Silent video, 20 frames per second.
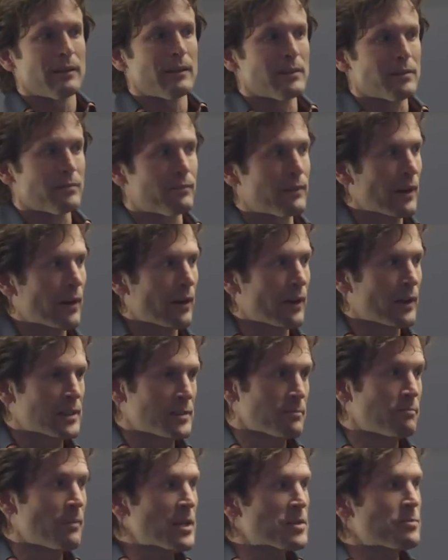is very,
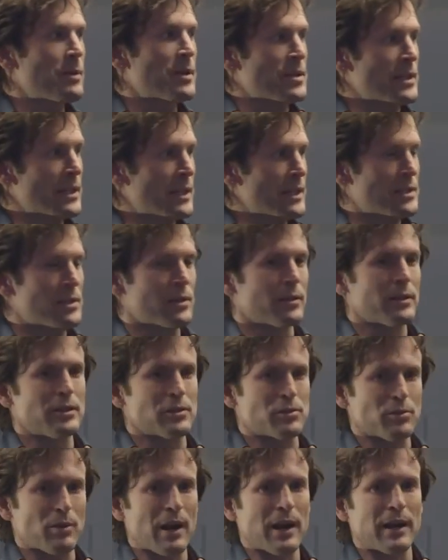it's much, much easier than
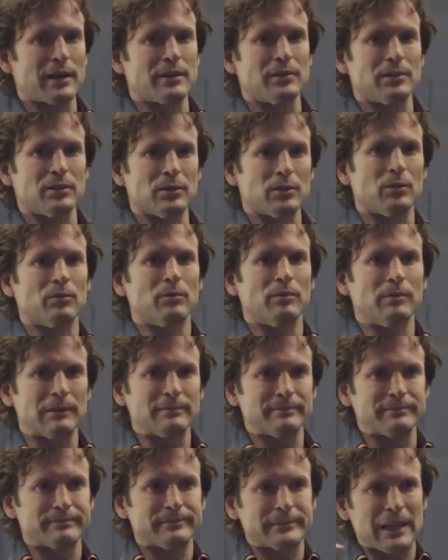trying to
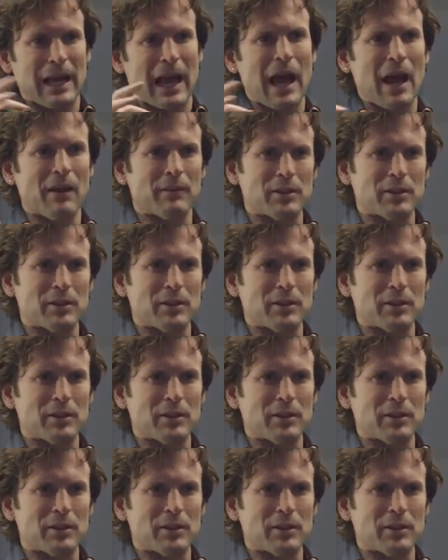have